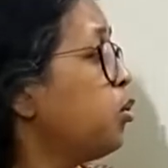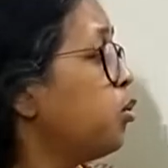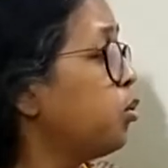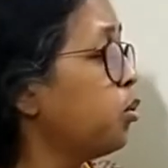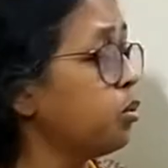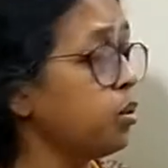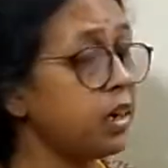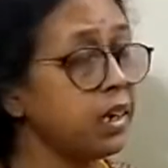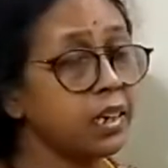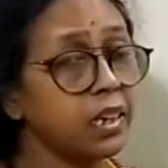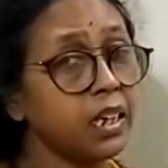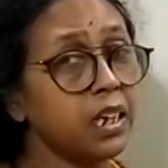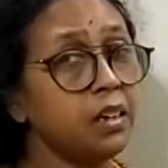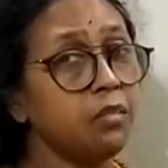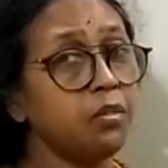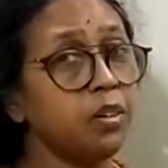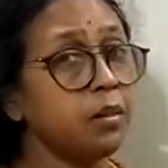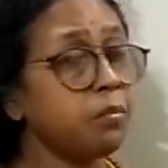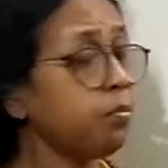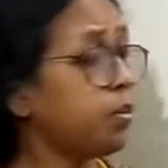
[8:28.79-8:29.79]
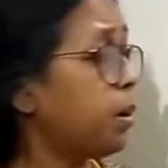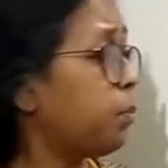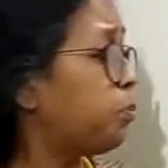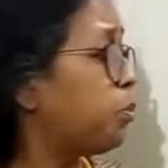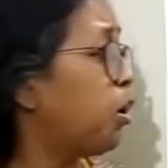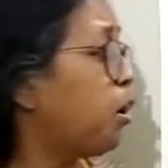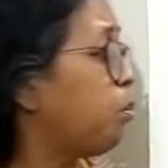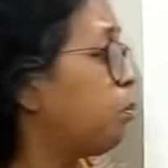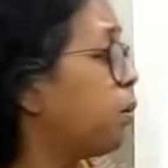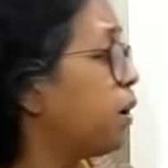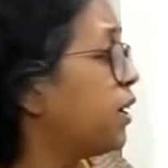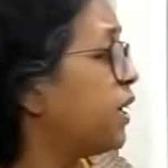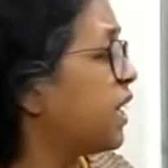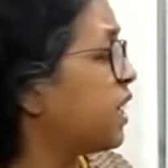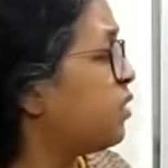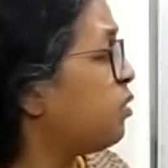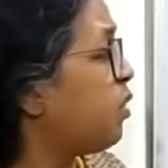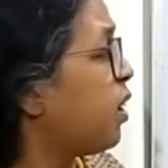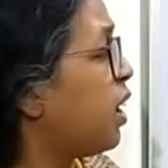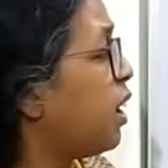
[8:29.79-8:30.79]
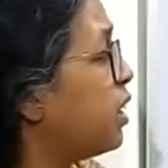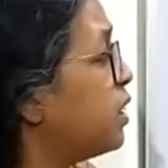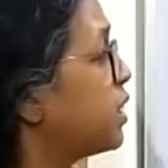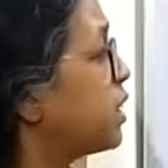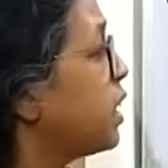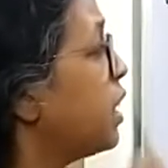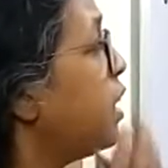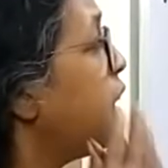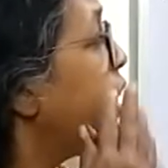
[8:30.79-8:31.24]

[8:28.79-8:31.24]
who will give him the proper advice.